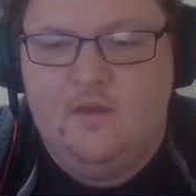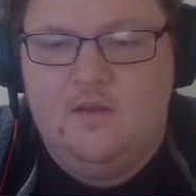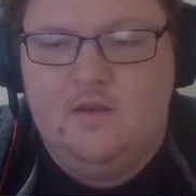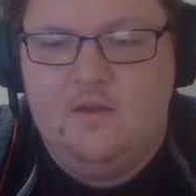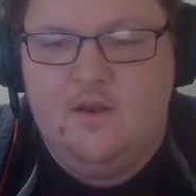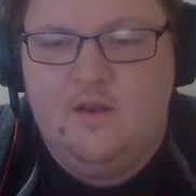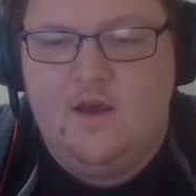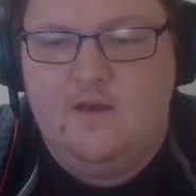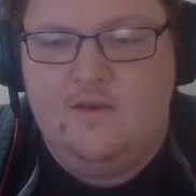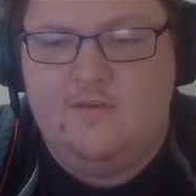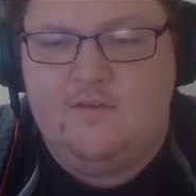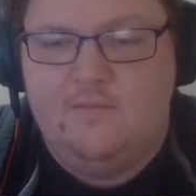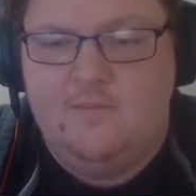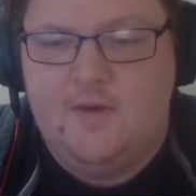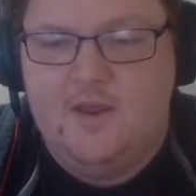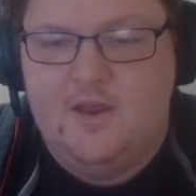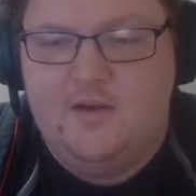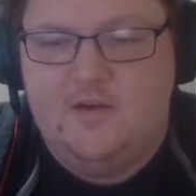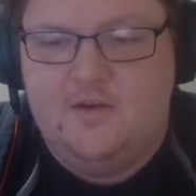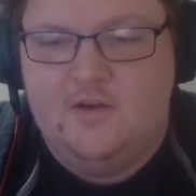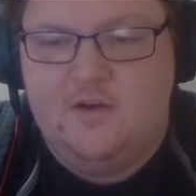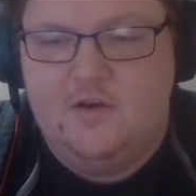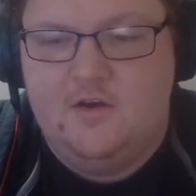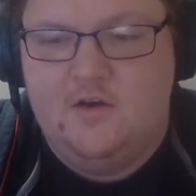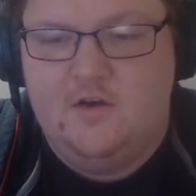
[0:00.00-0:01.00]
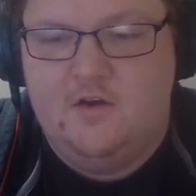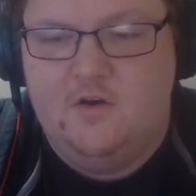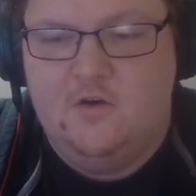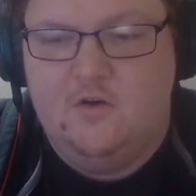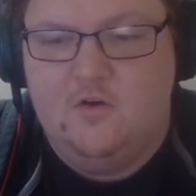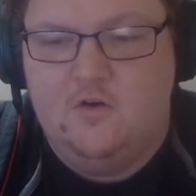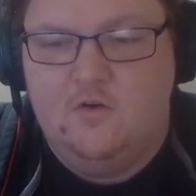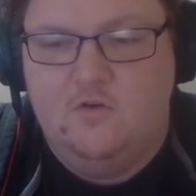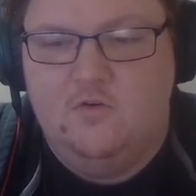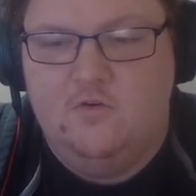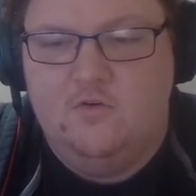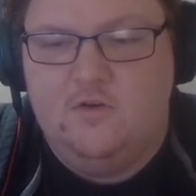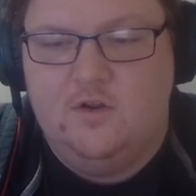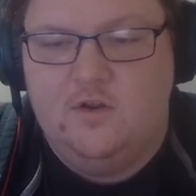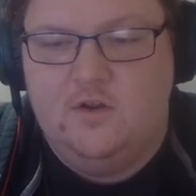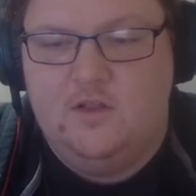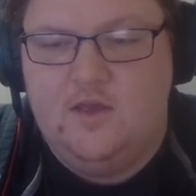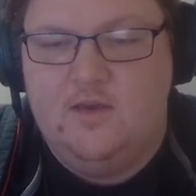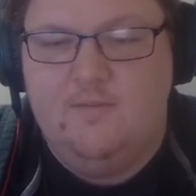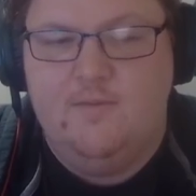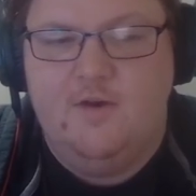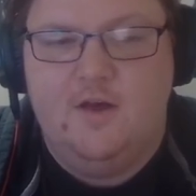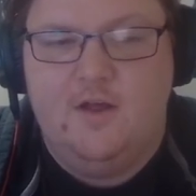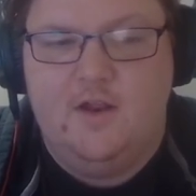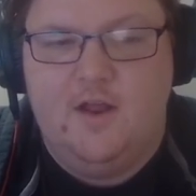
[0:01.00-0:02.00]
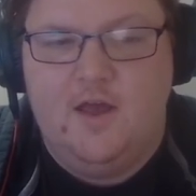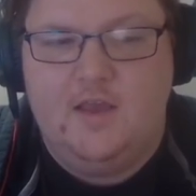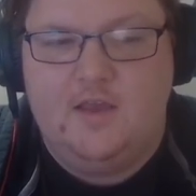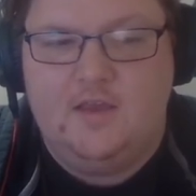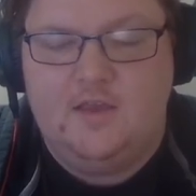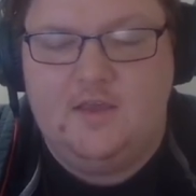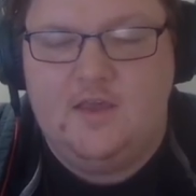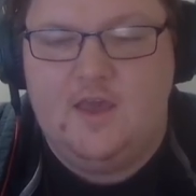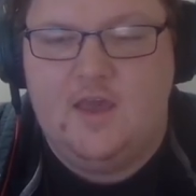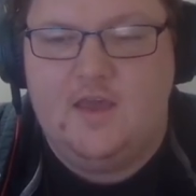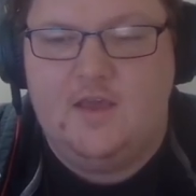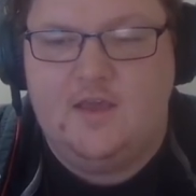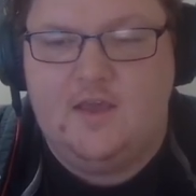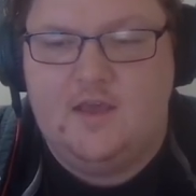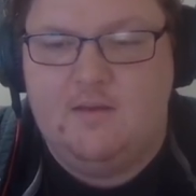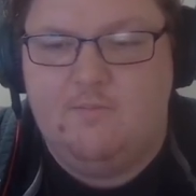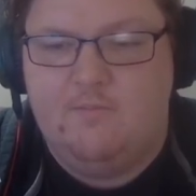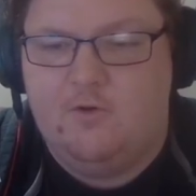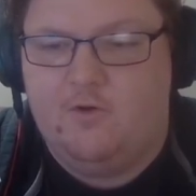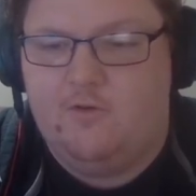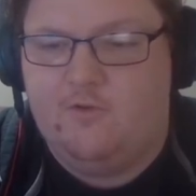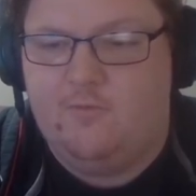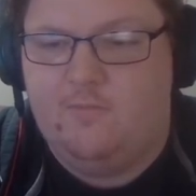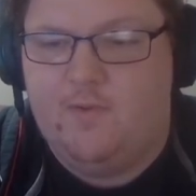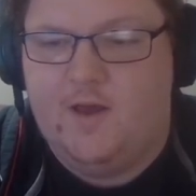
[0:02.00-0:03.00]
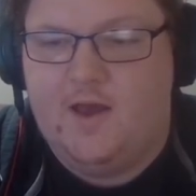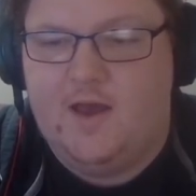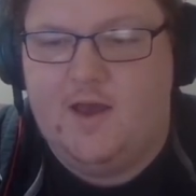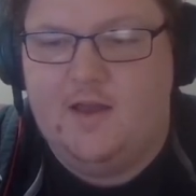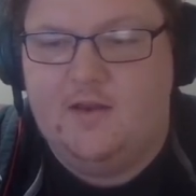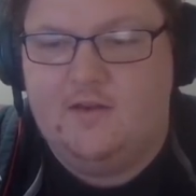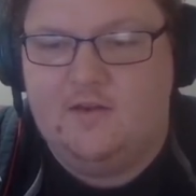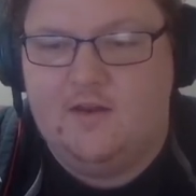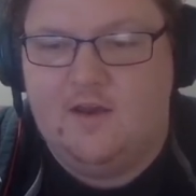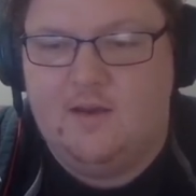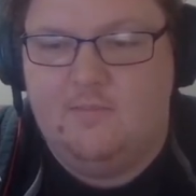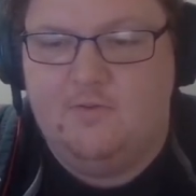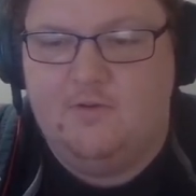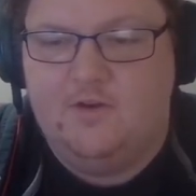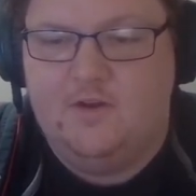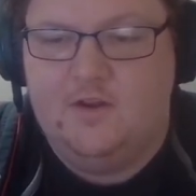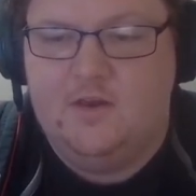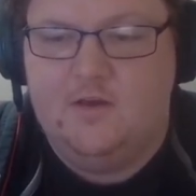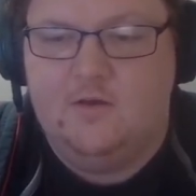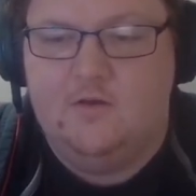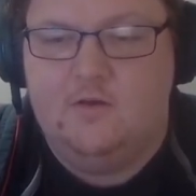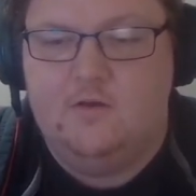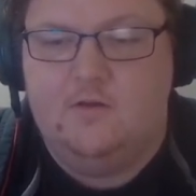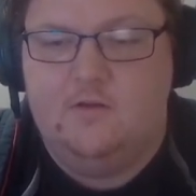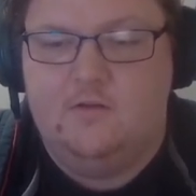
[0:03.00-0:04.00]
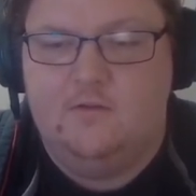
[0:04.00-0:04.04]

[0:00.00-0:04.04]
Nascimento, De Lima, like gatekeeper spot type of deal.